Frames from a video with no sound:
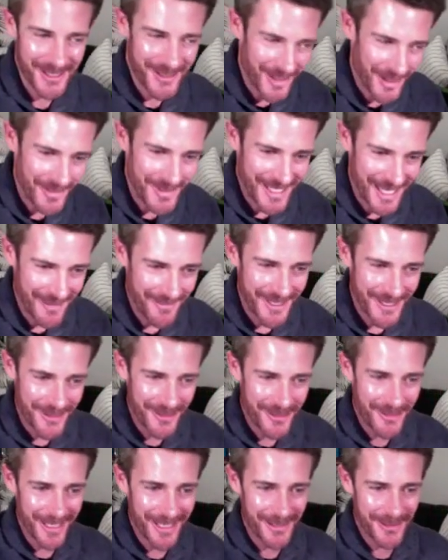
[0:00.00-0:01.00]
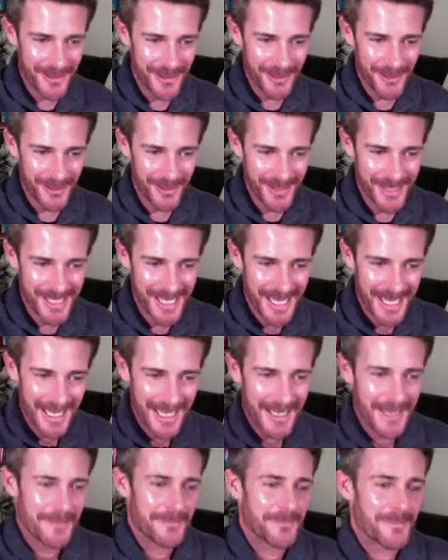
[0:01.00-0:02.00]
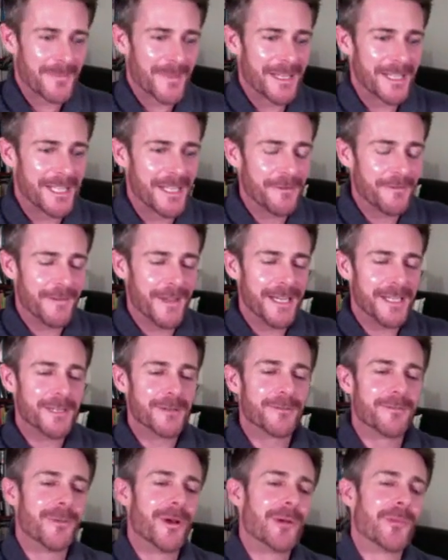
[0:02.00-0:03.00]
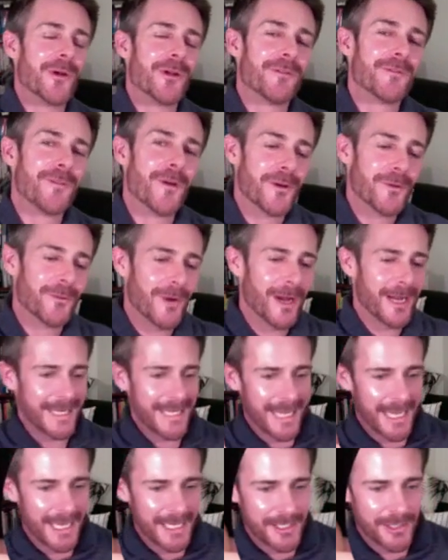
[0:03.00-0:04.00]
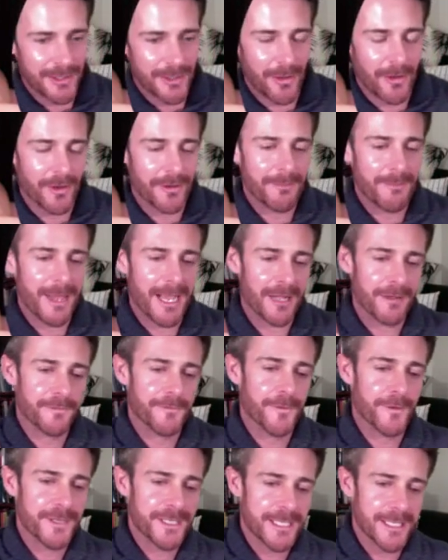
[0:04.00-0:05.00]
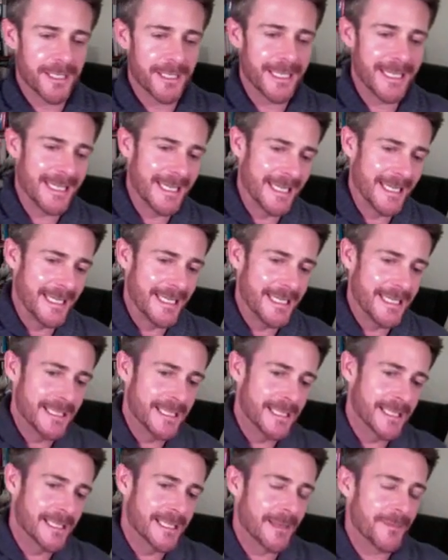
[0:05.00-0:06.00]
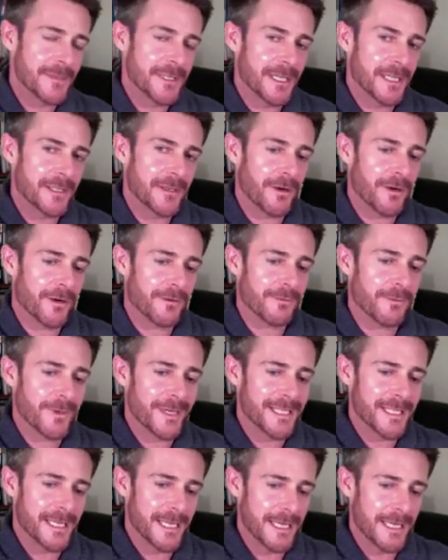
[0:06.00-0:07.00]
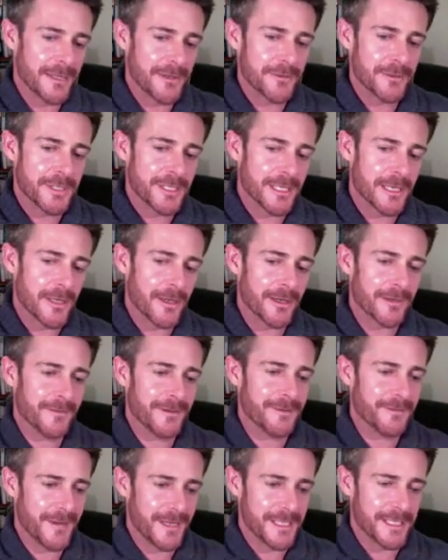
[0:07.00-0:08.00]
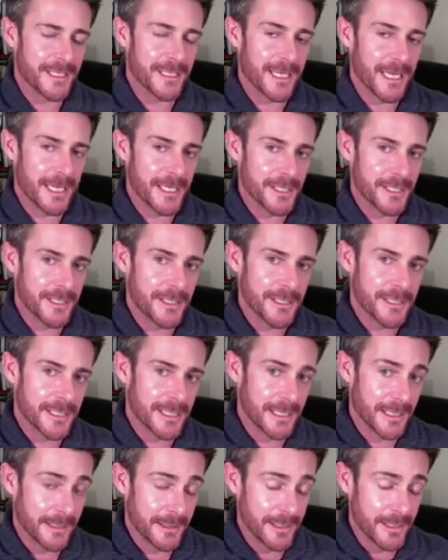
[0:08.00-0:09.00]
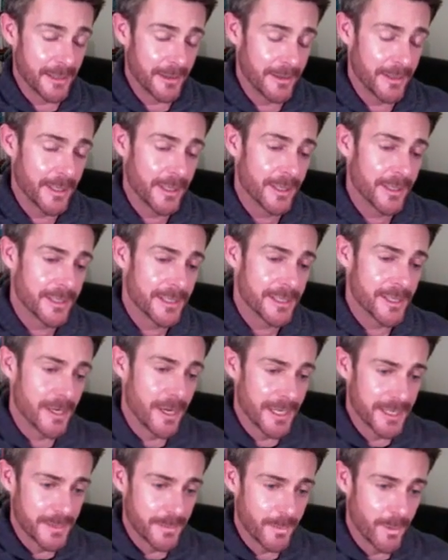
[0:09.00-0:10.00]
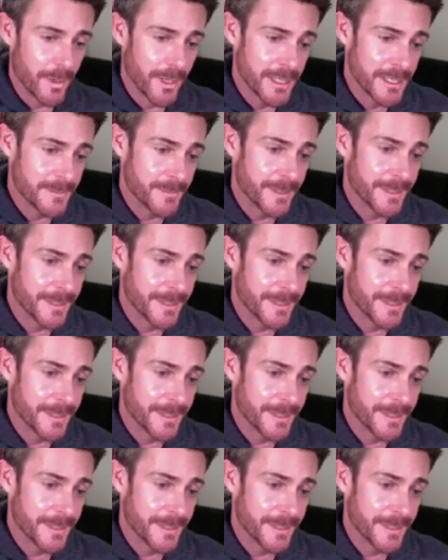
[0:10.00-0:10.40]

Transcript: So stop zapping your crown jewels. The effect of mobile phone radiation on male fertility is the subject of recent interest and a lot of investigations, uh, you know, science wise.